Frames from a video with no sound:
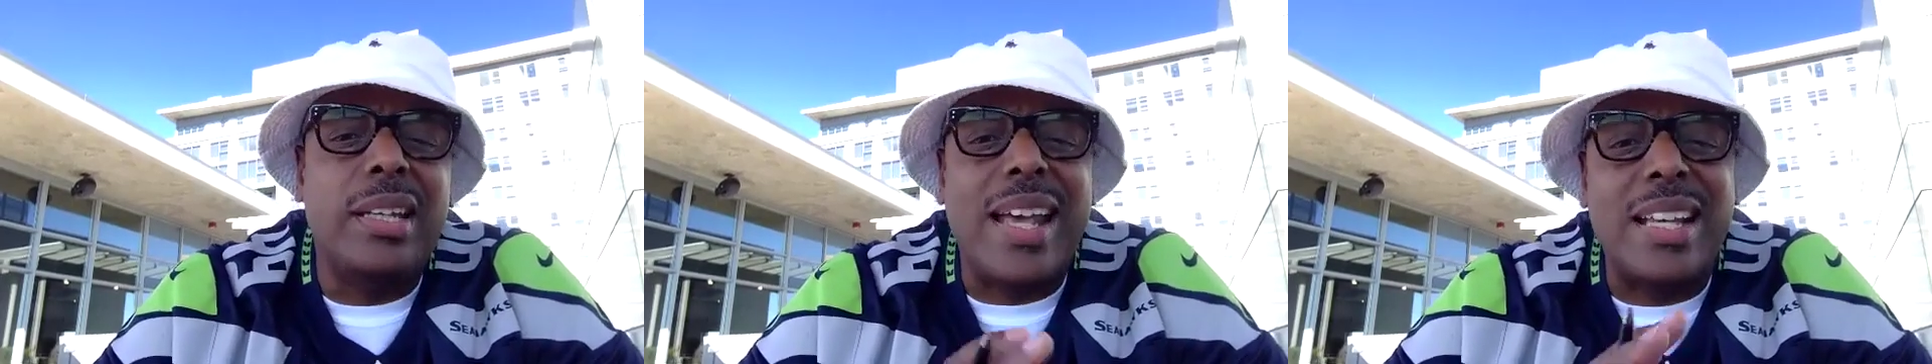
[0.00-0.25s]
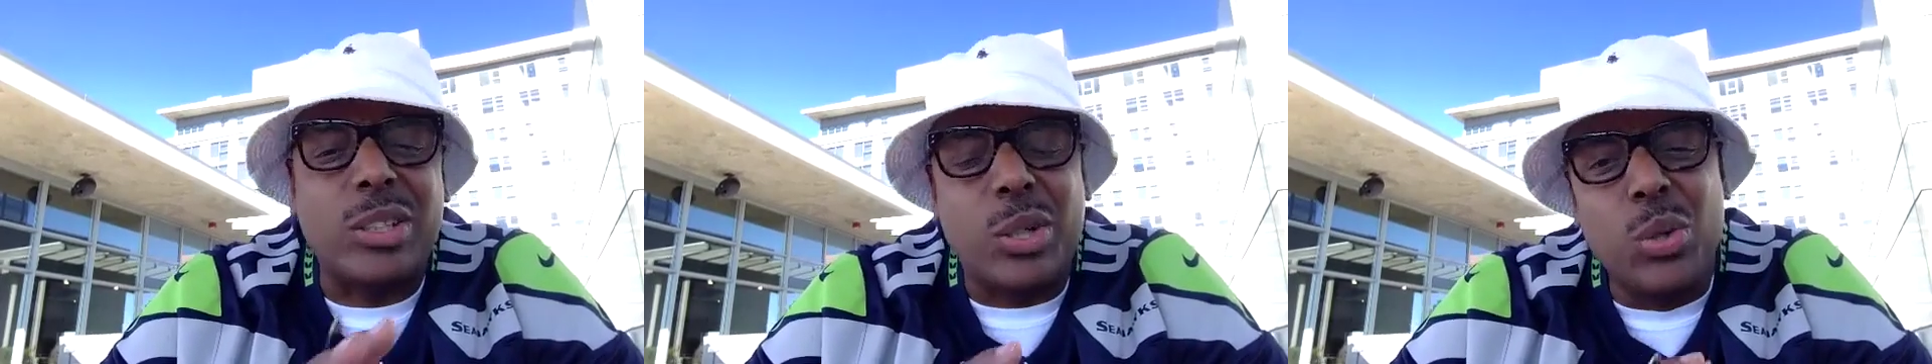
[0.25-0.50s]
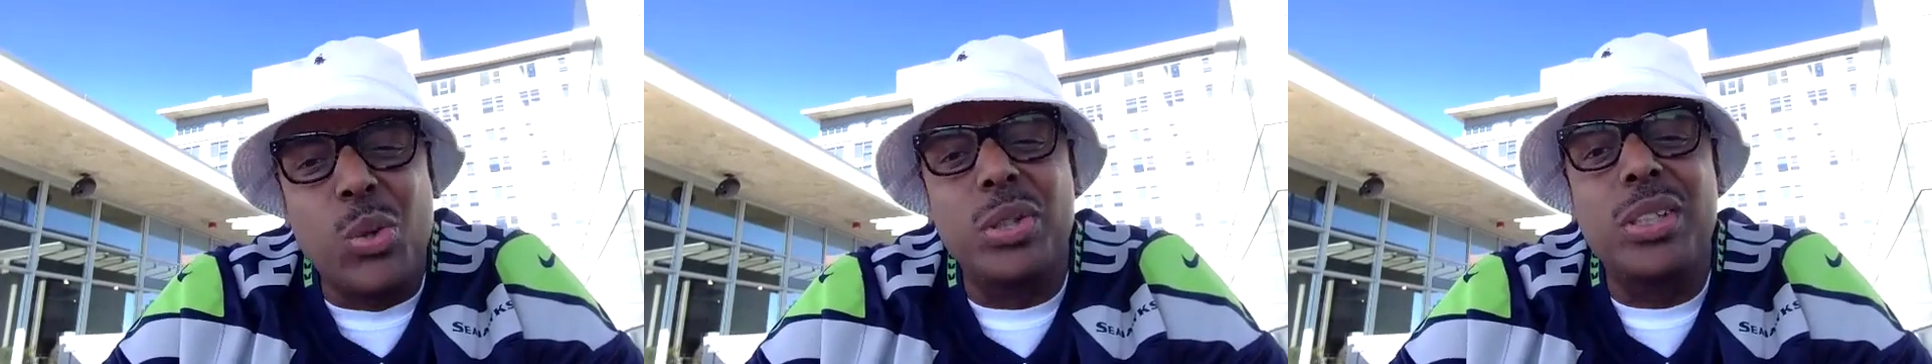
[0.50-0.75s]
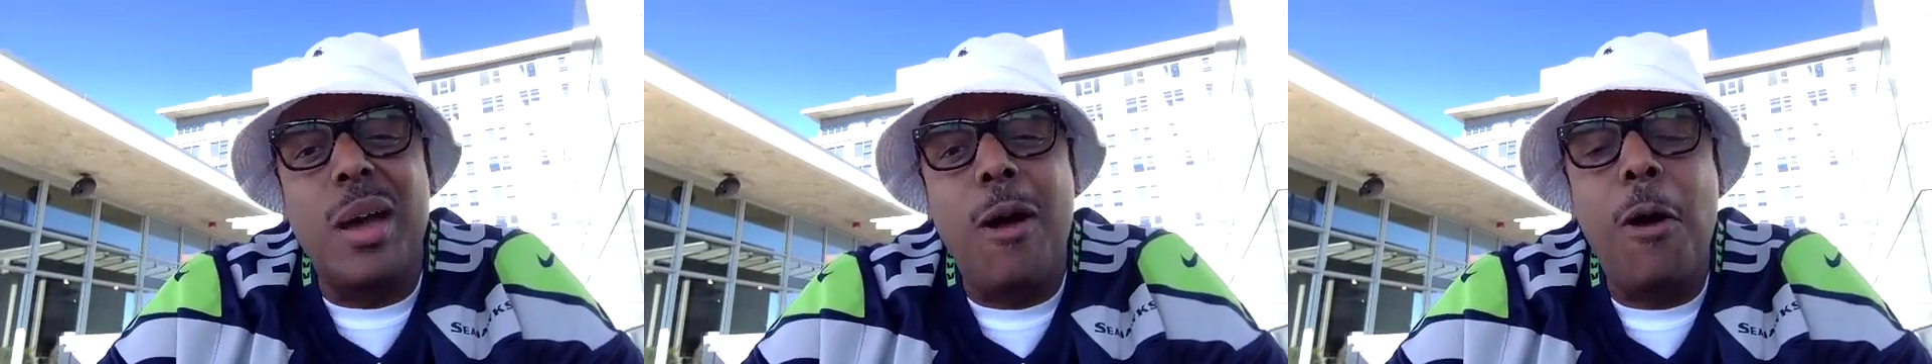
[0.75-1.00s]
That's cool
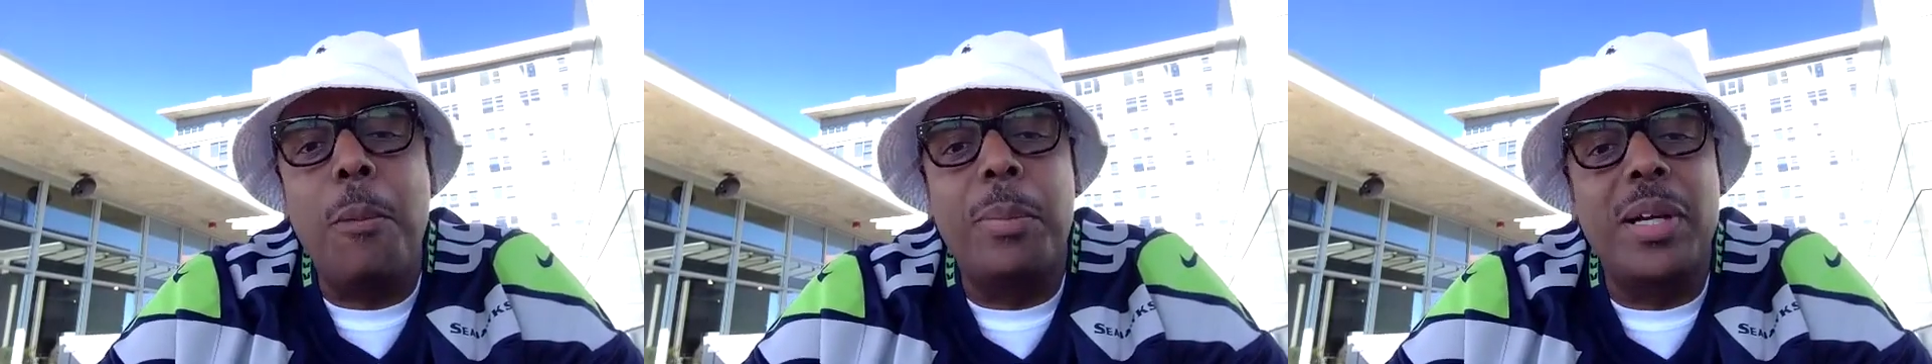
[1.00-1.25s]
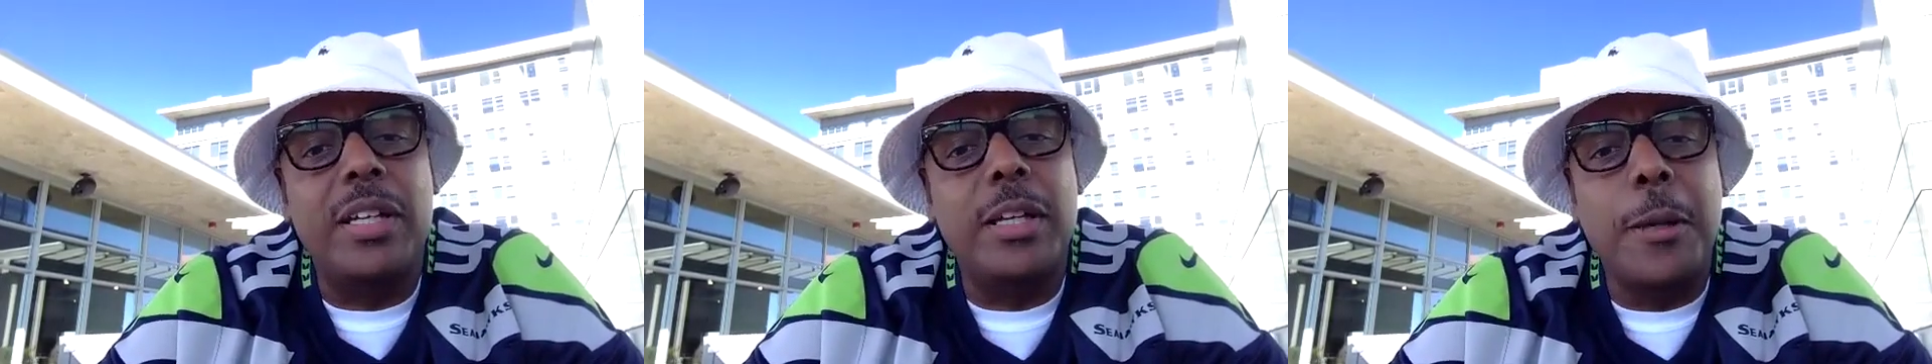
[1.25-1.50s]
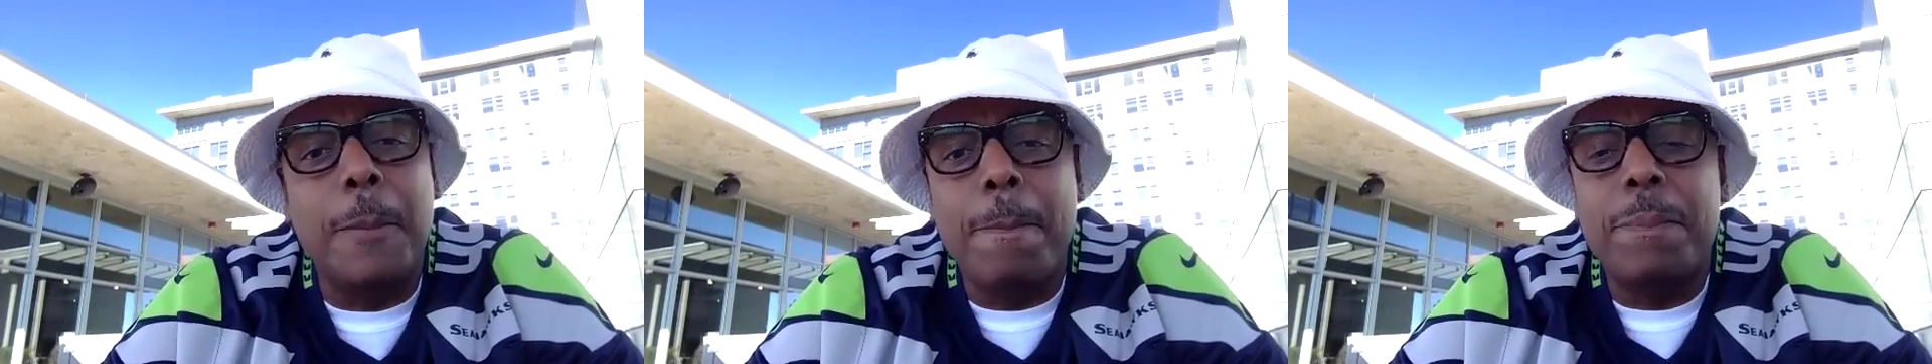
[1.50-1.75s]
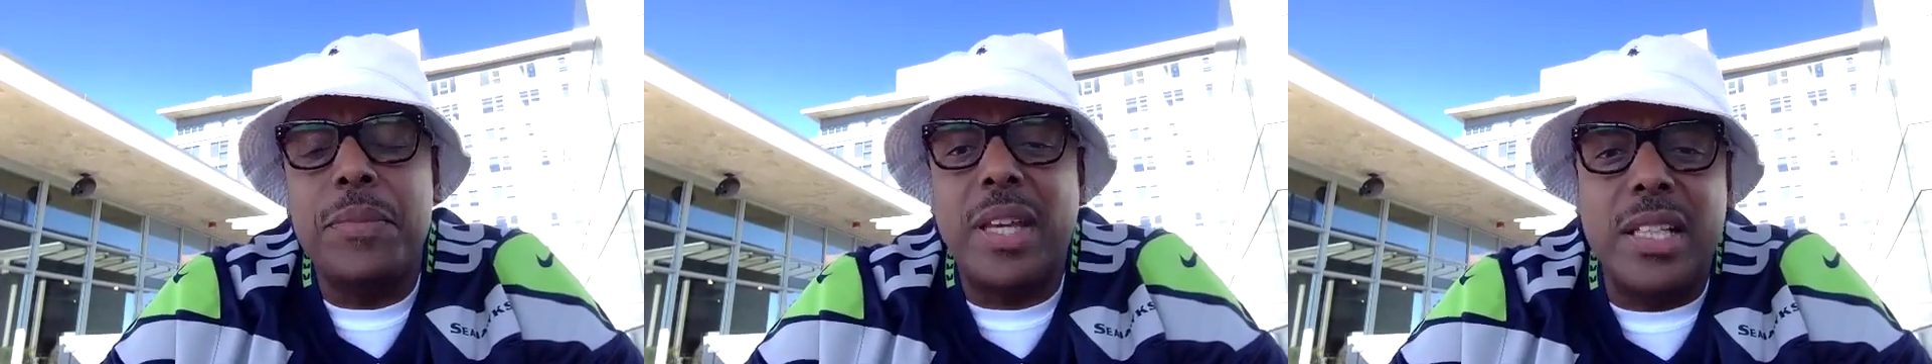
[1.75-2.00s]
and all, but
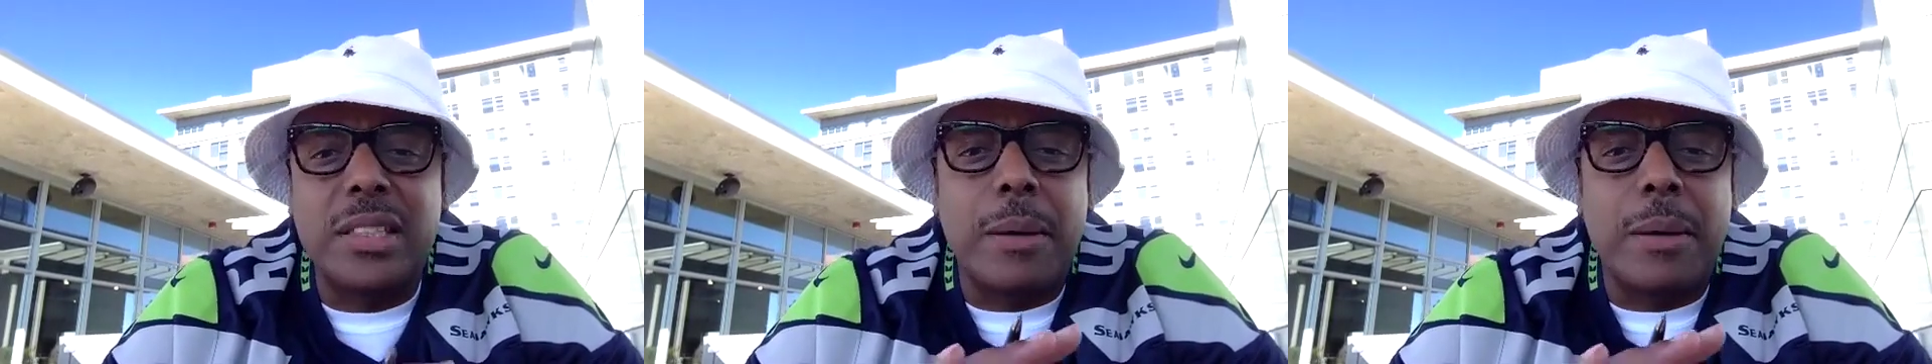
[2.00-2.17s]
it's